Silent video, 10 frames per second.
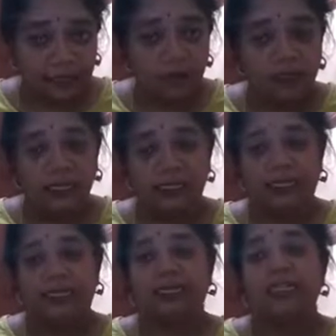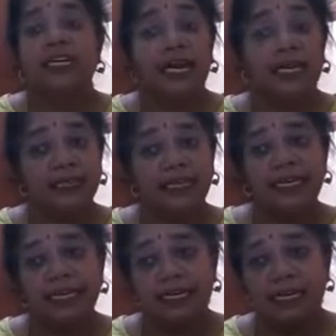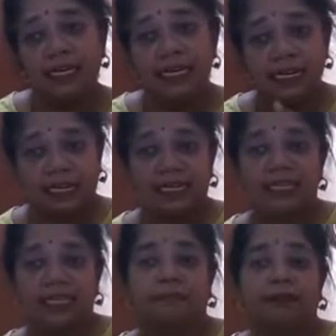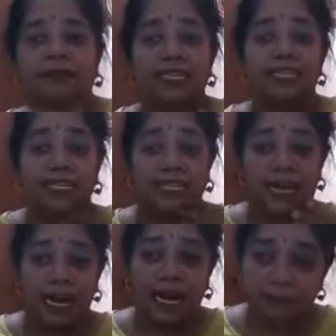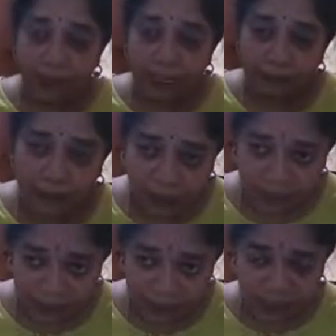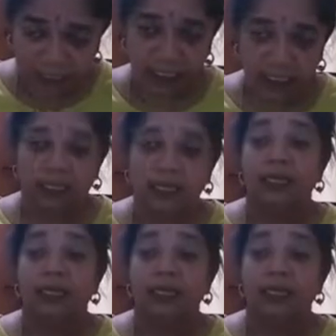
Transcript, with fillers: unknown illness, and then her second son Pravarasena had become the next king